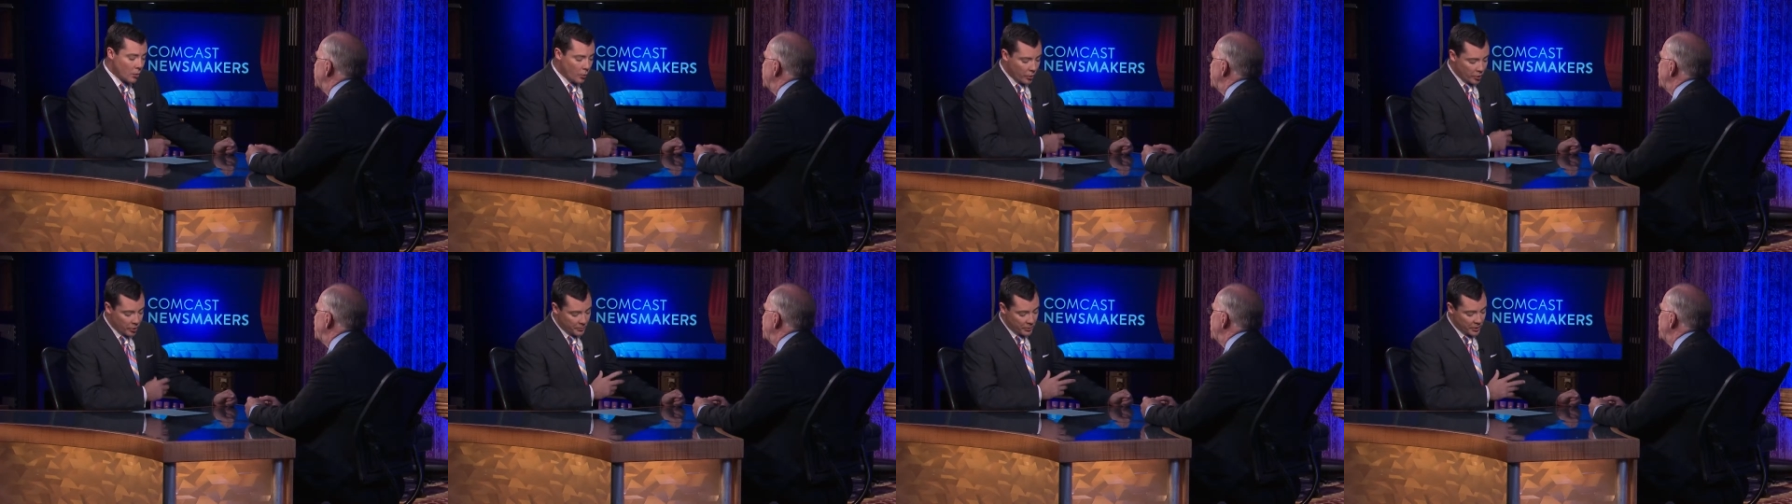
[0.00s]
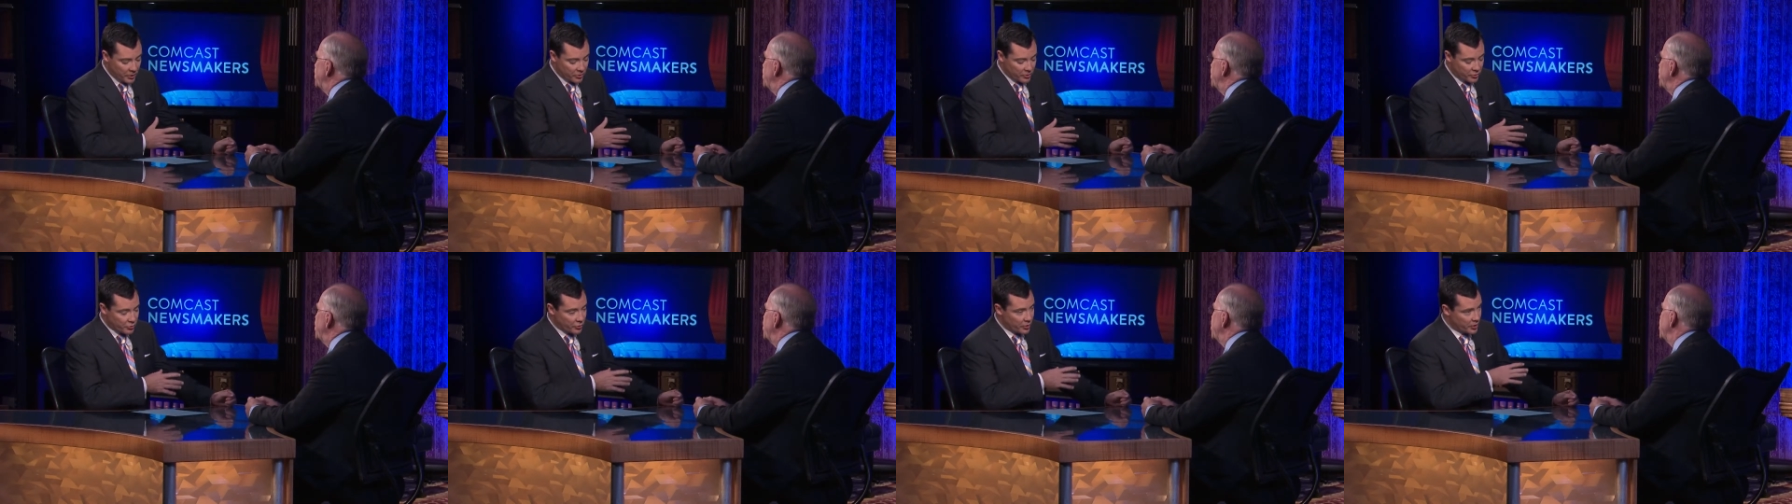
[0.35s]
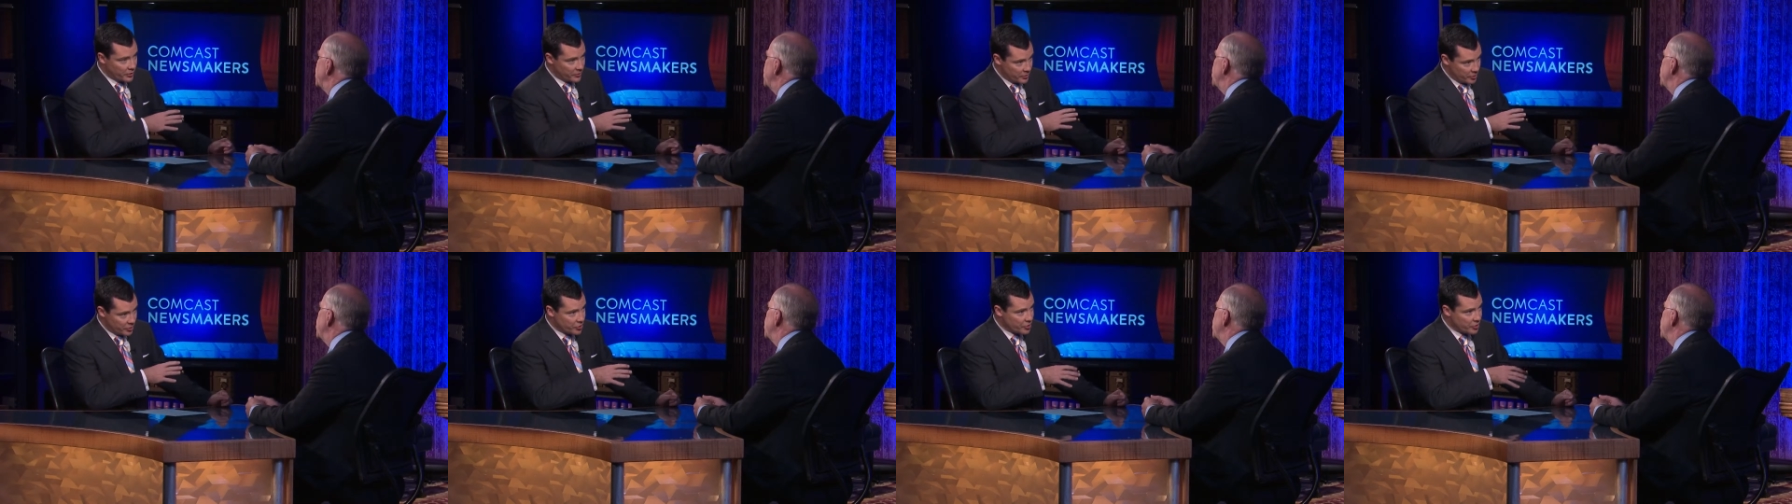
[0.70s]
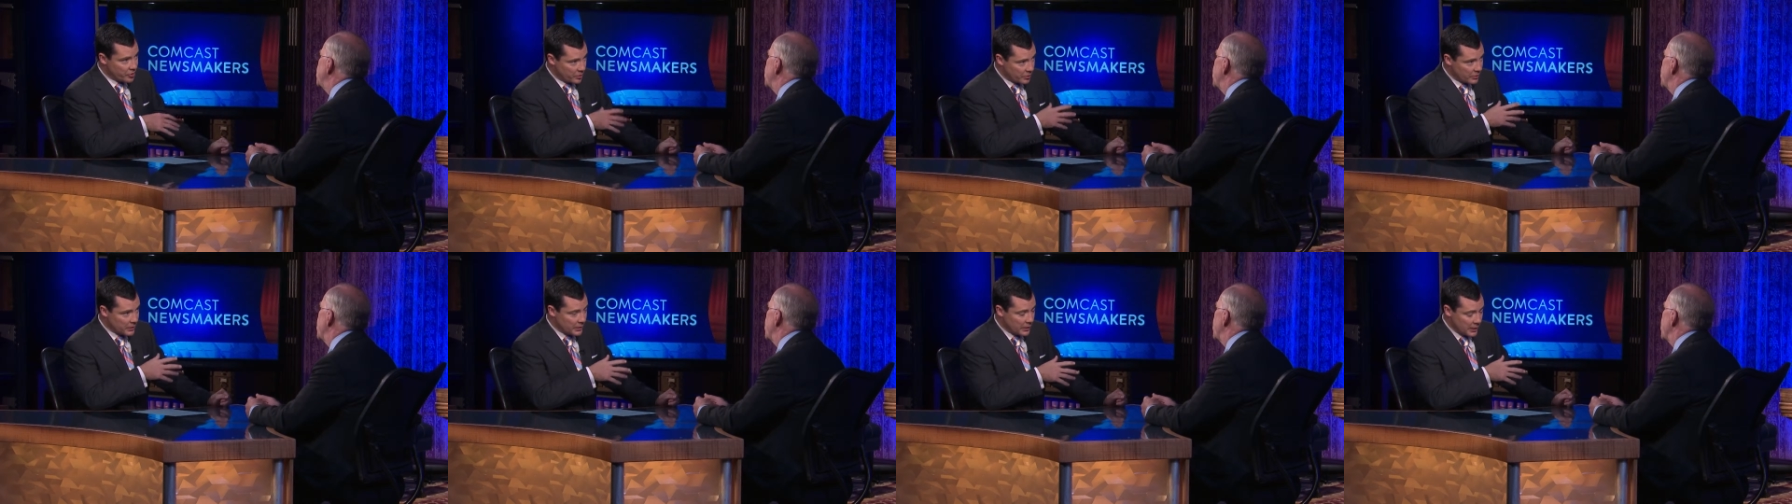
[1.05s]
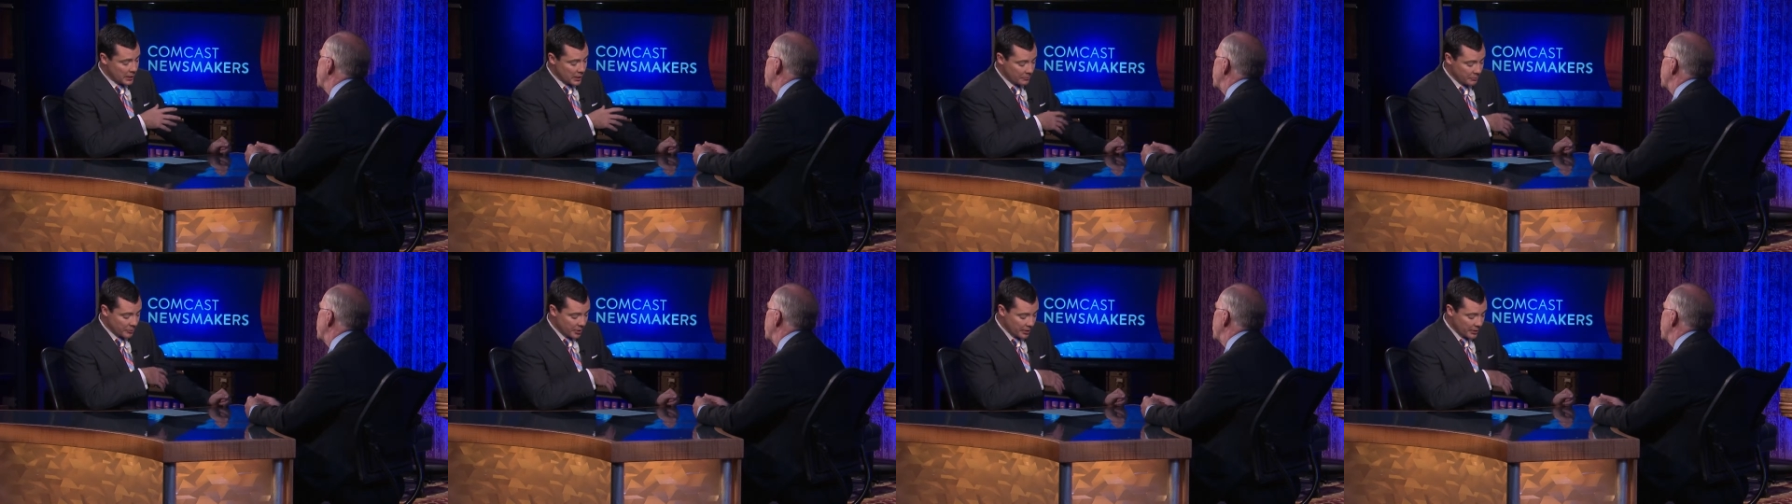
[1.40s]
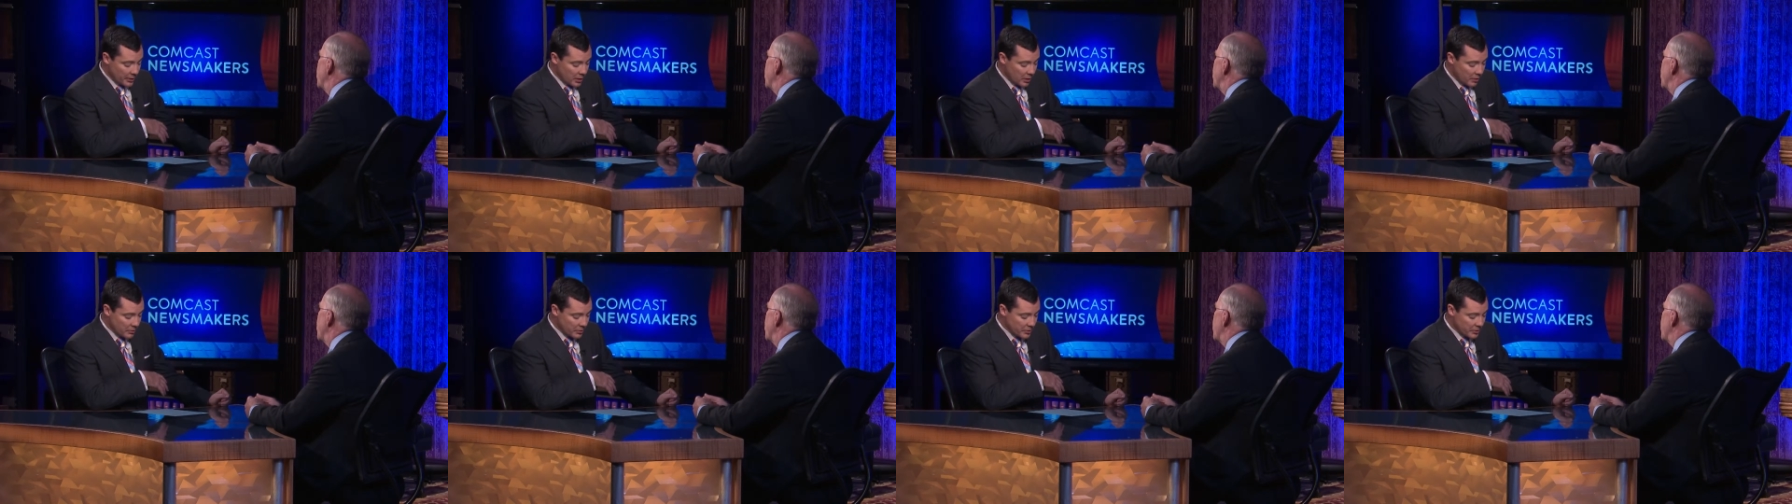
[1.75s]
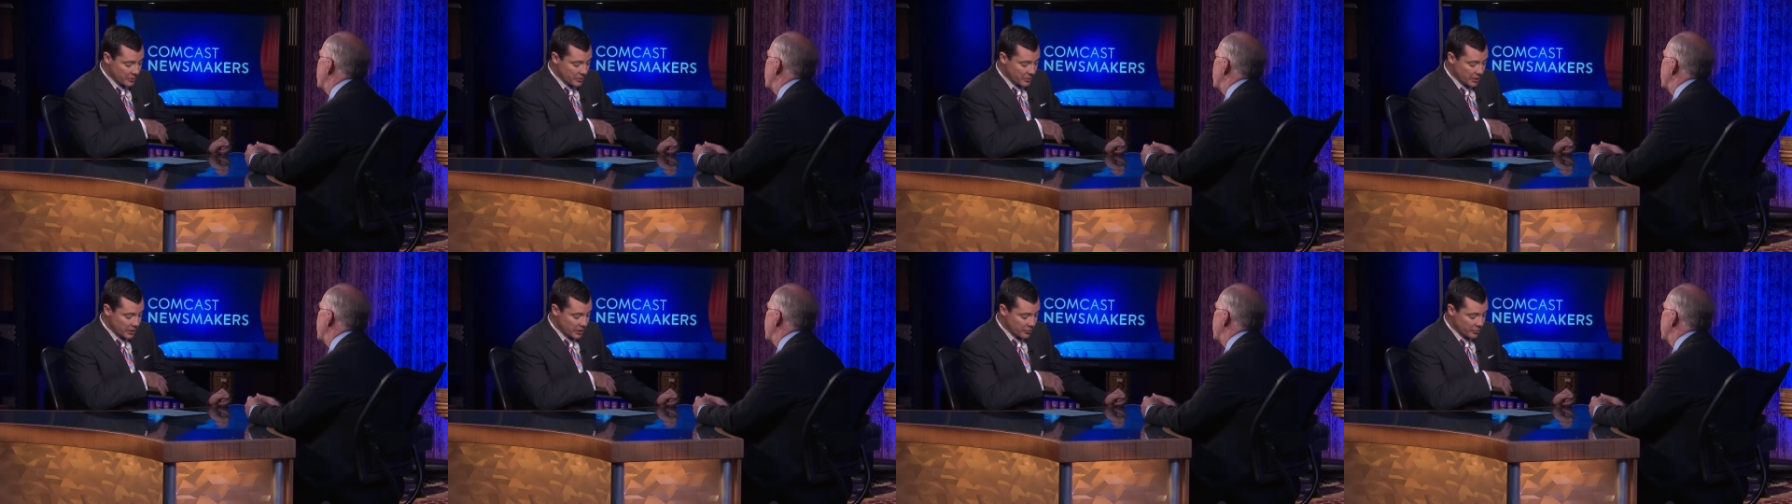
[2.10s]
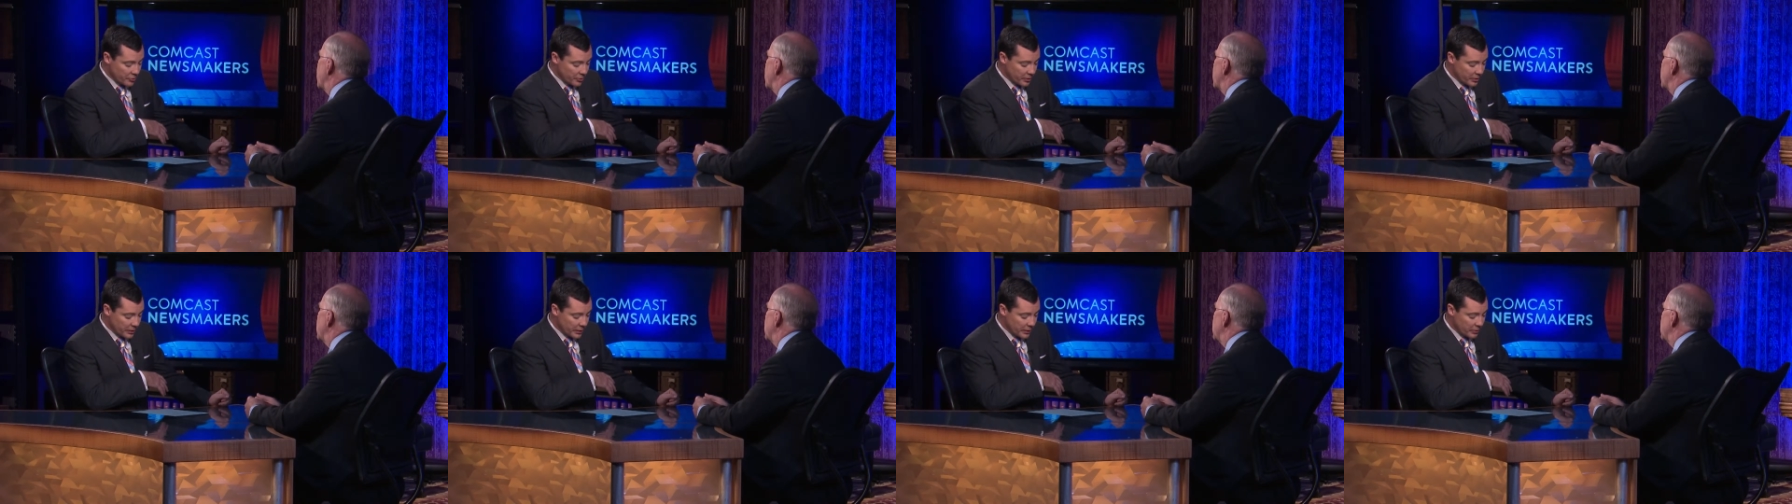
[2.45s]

We're in a big transition time right now in this country.